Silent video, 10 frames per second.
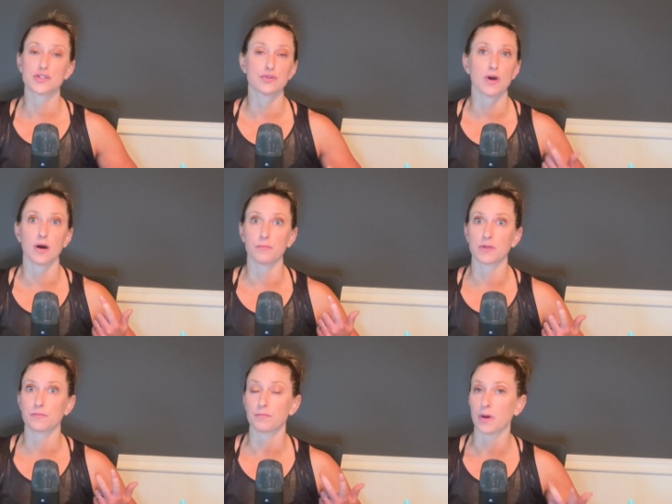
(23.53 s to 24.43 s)
to
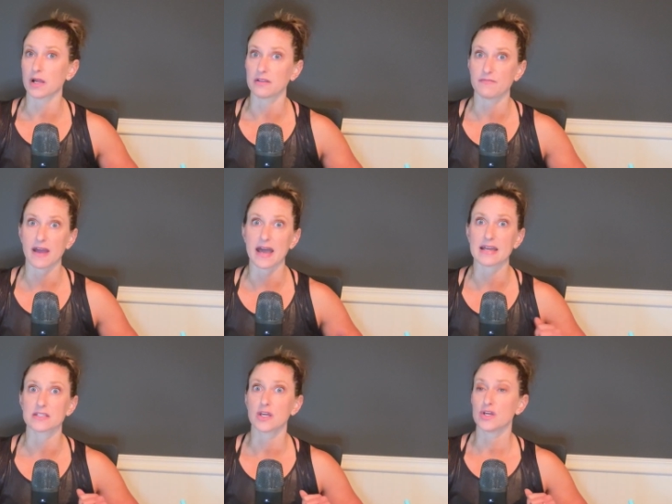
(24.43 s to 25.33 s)
help with body
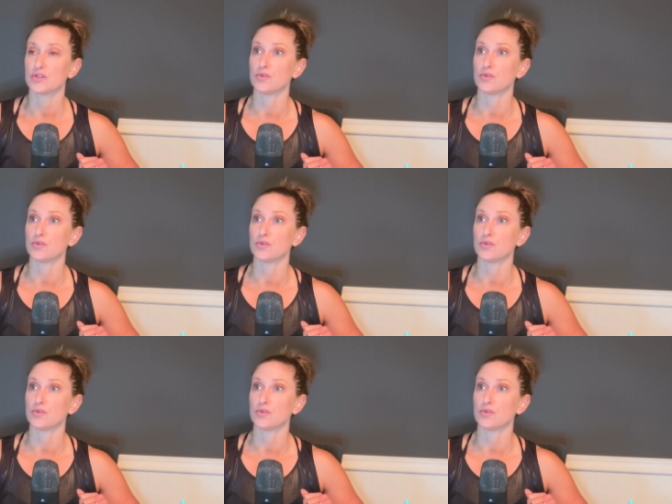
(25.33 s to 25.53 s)
fat,